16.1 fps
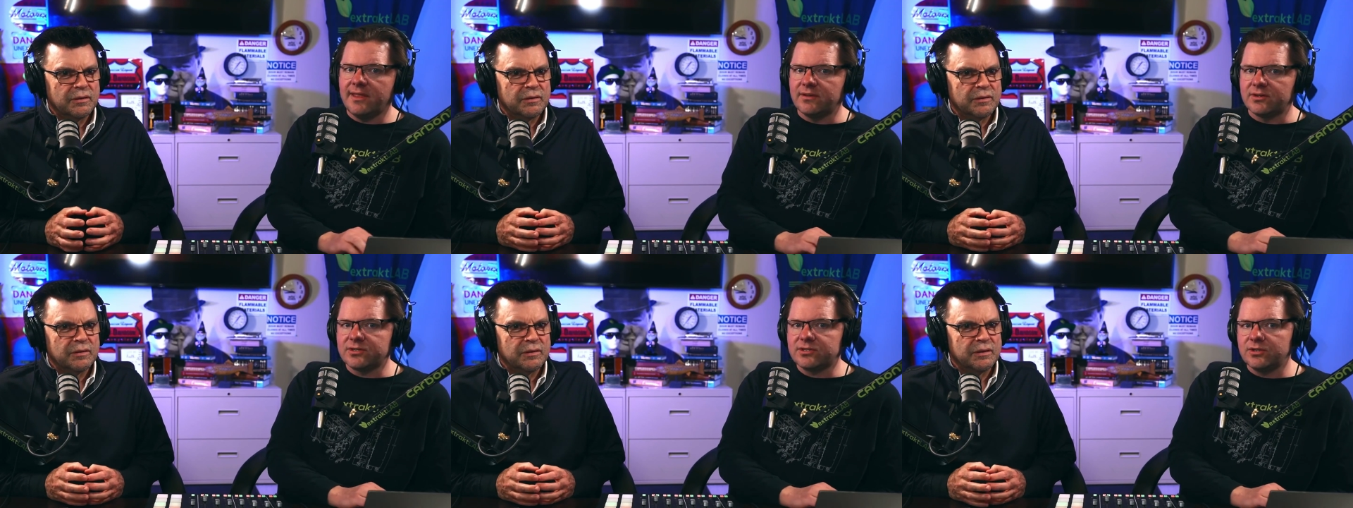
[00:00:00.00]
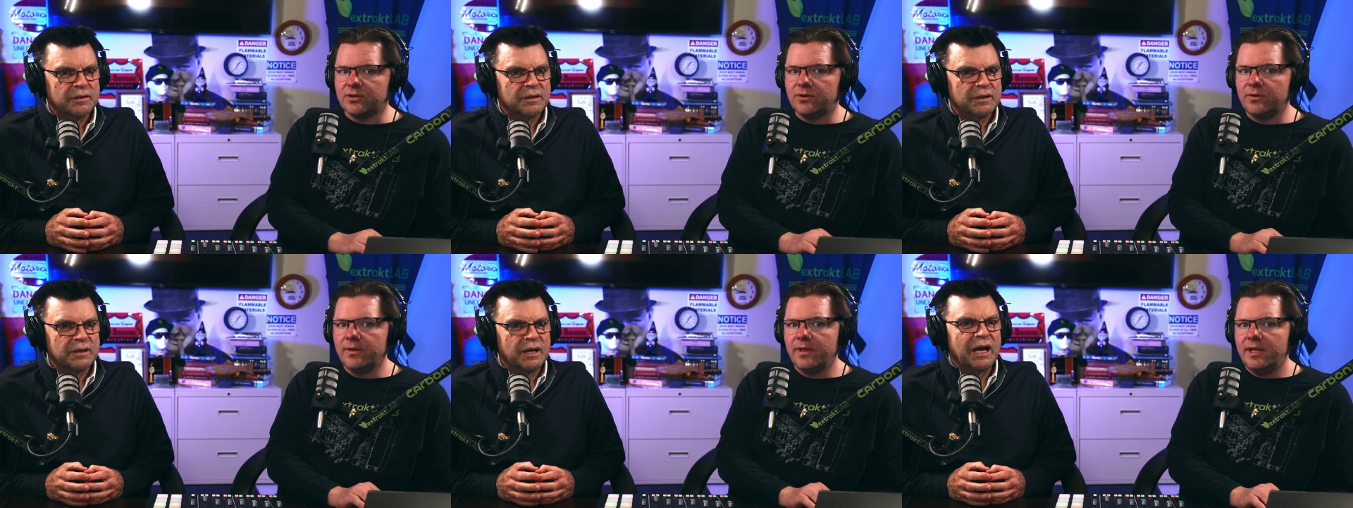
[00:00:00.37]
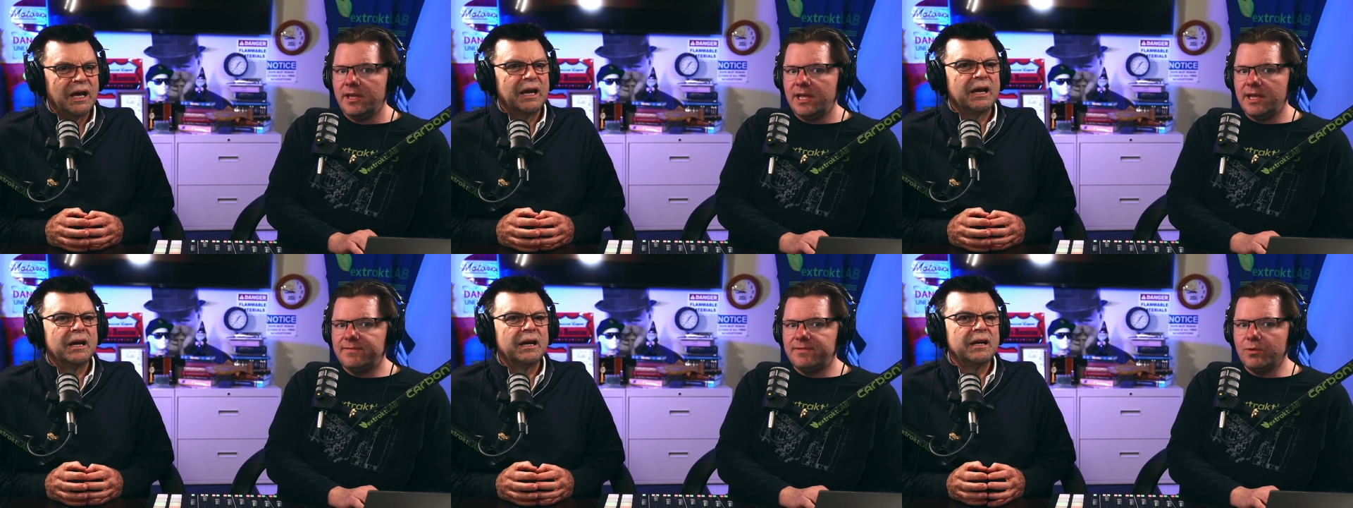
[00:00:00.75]
Speaker 1: So
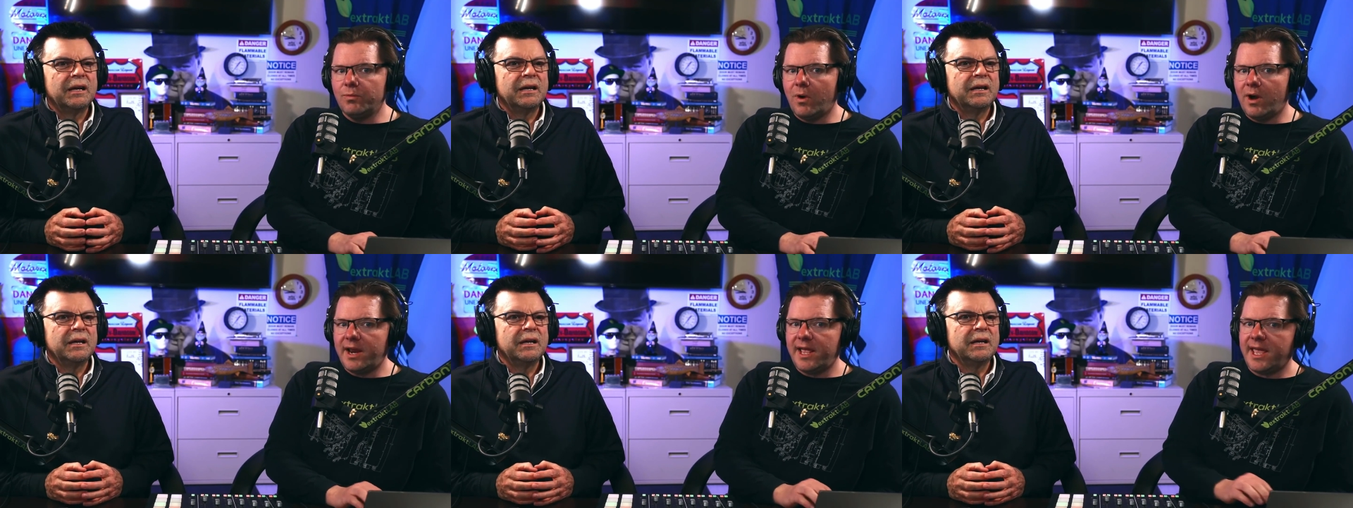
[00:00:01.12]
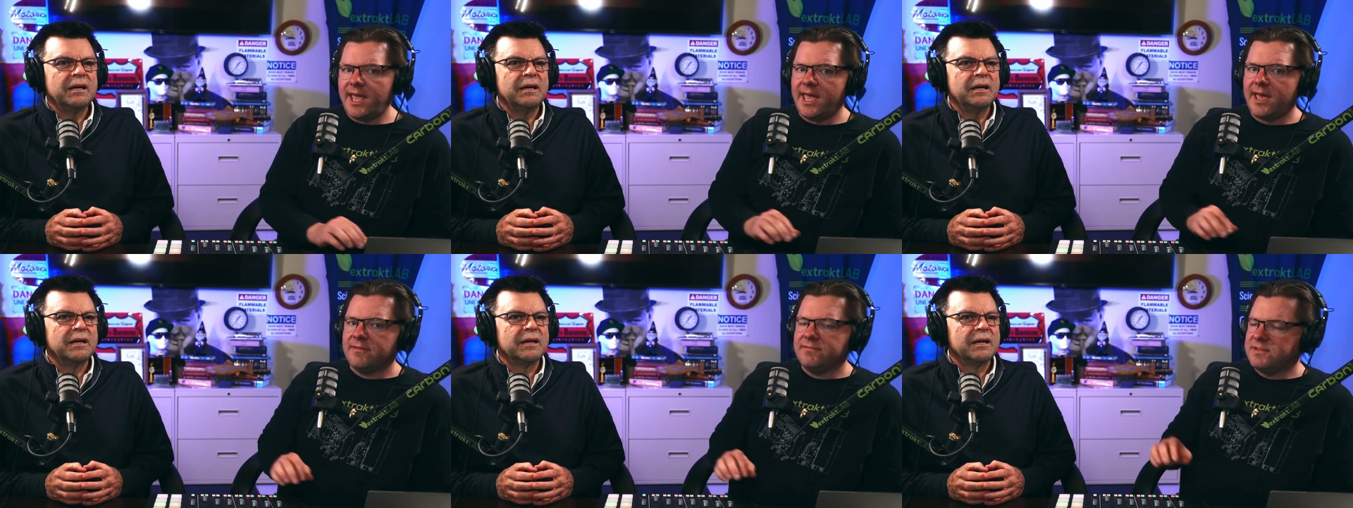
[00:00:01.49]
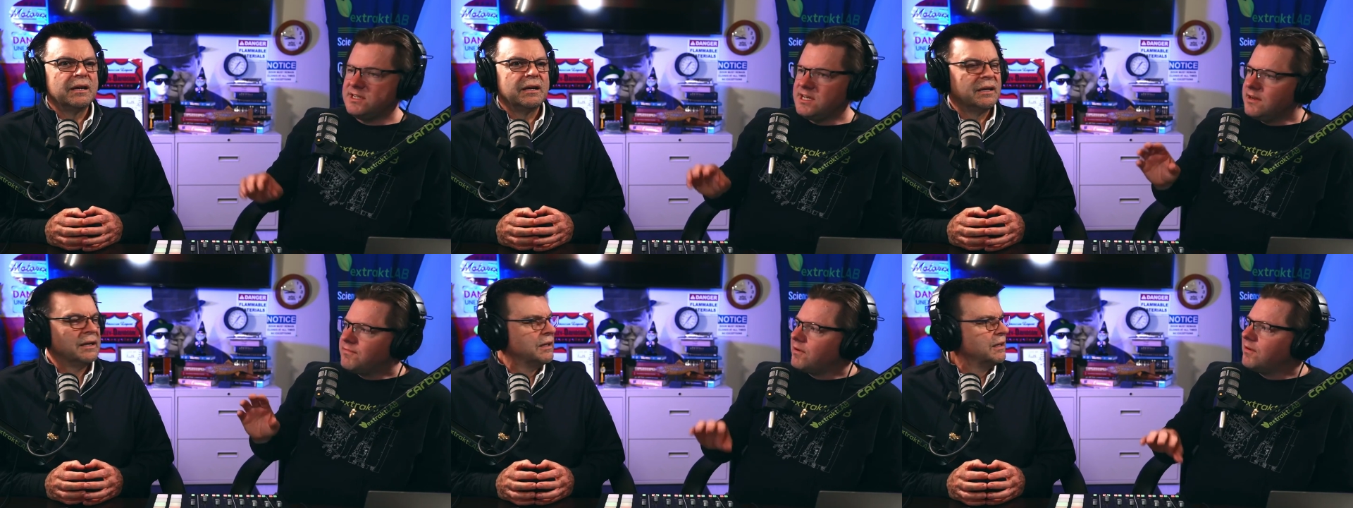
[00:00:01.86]
if you want to have
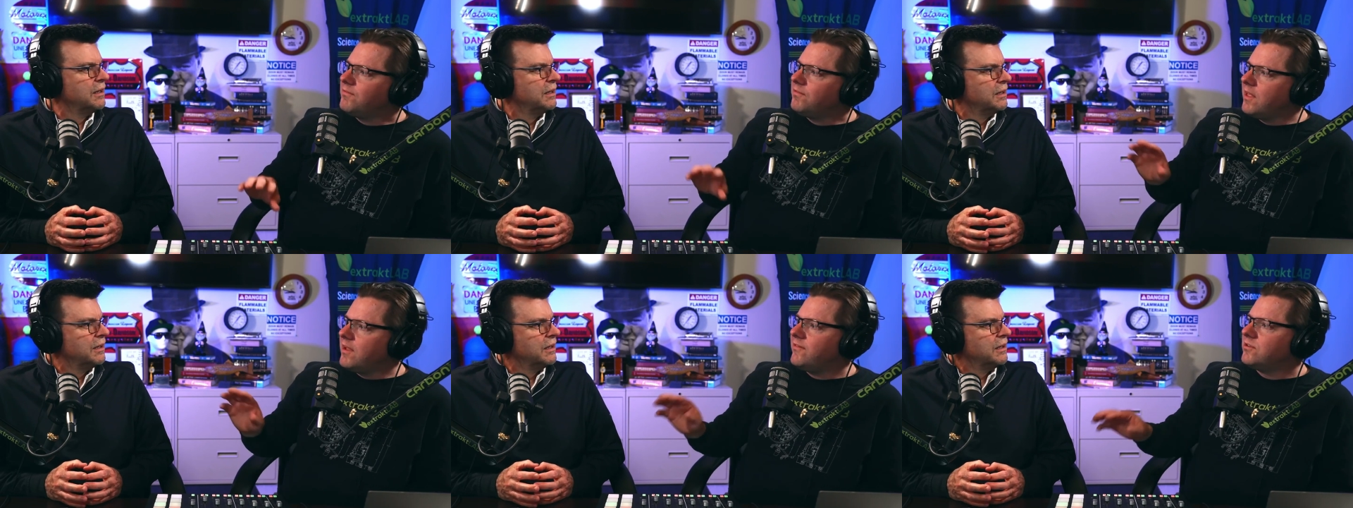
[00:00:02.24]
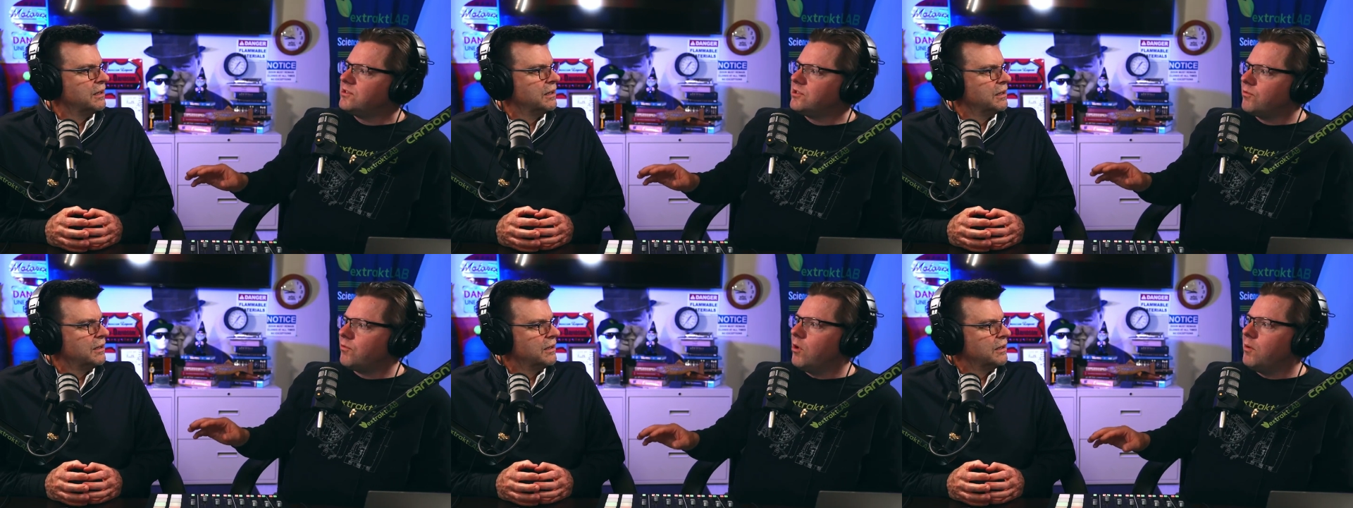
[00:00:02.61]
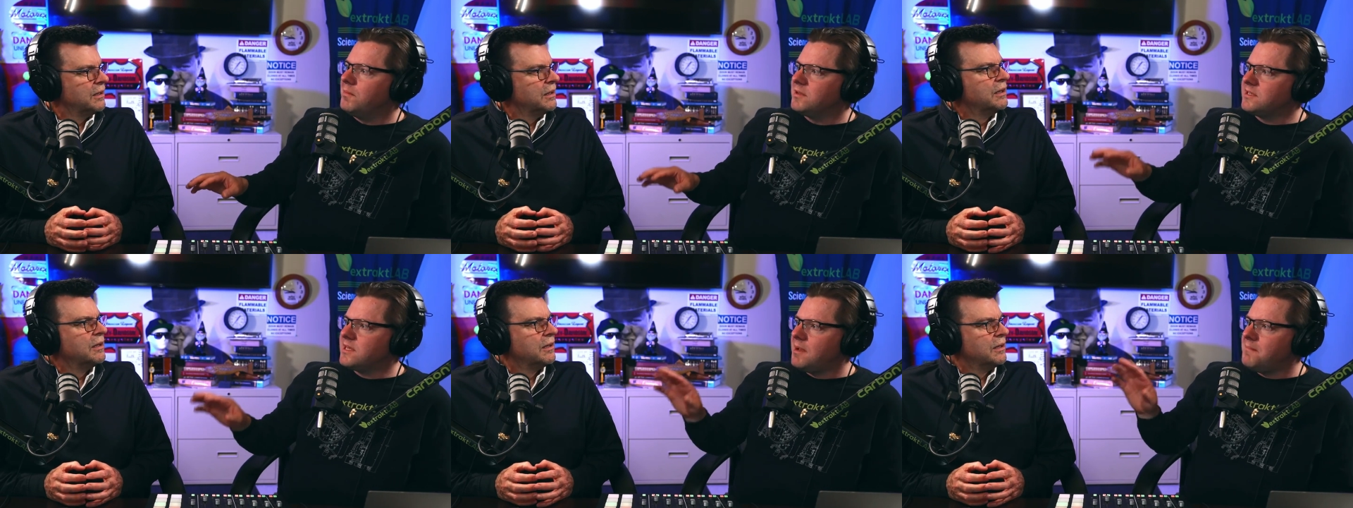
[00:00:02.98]
different flavors and aromas
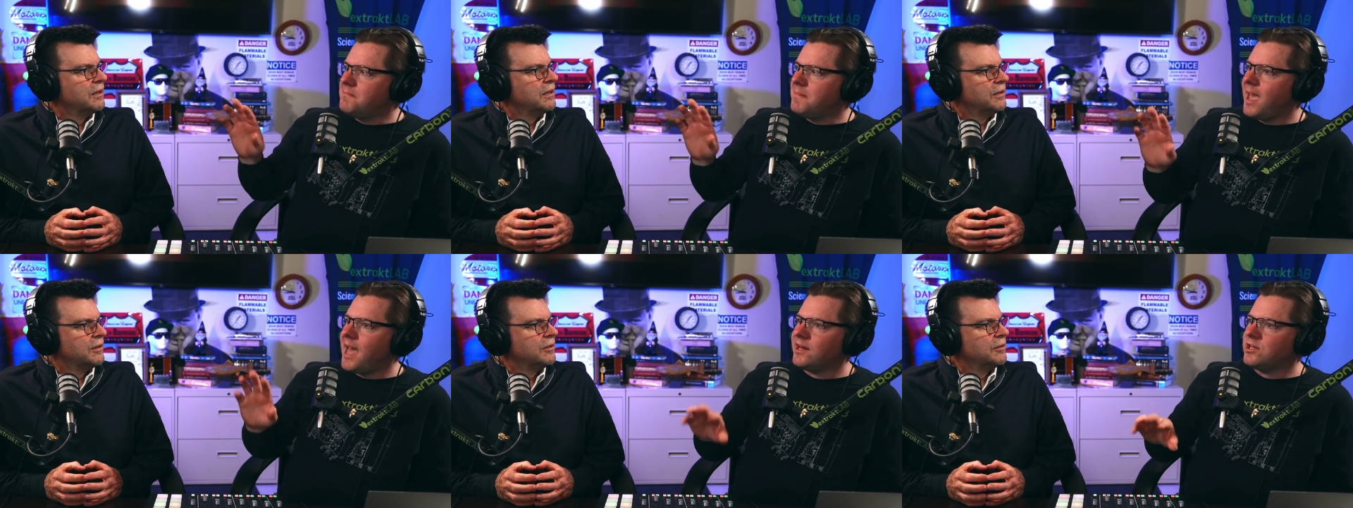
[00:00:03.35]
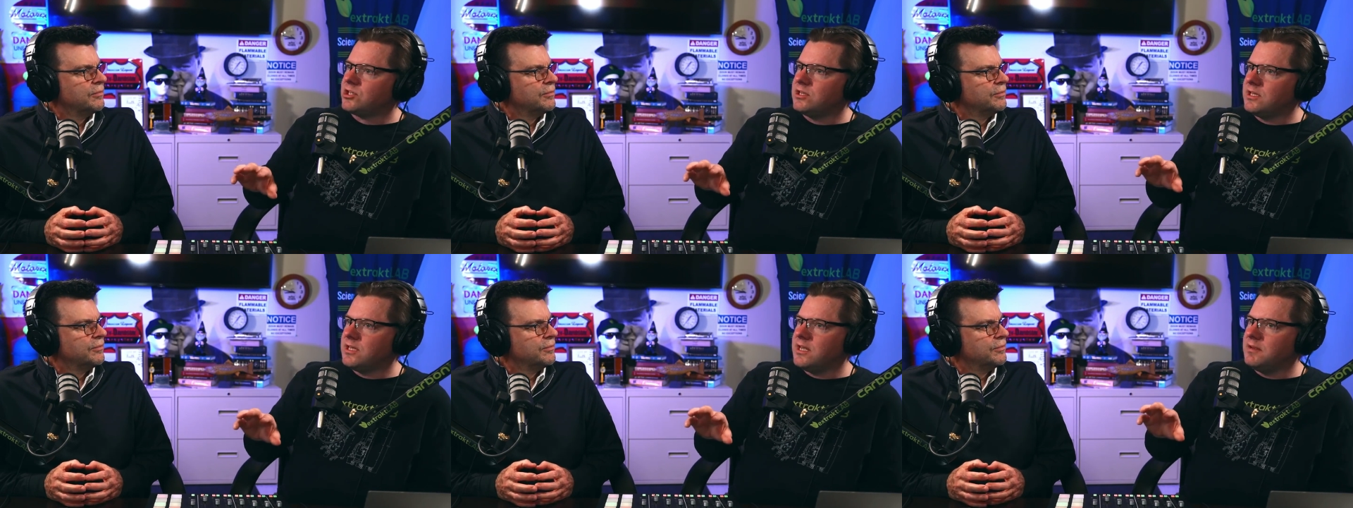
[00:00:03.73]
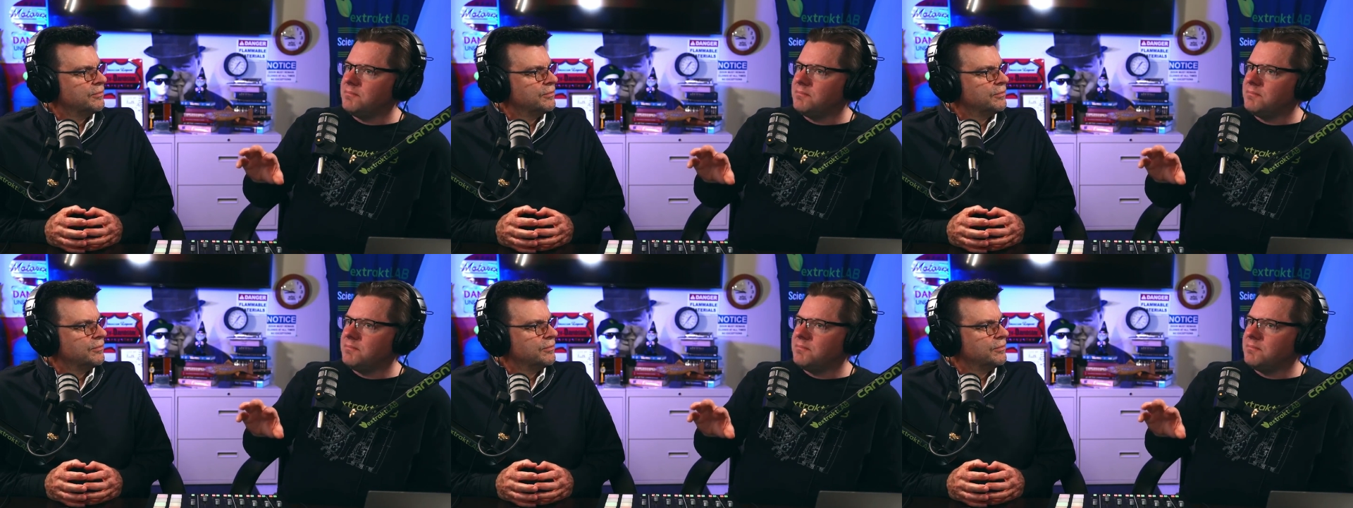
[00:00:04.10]
that match the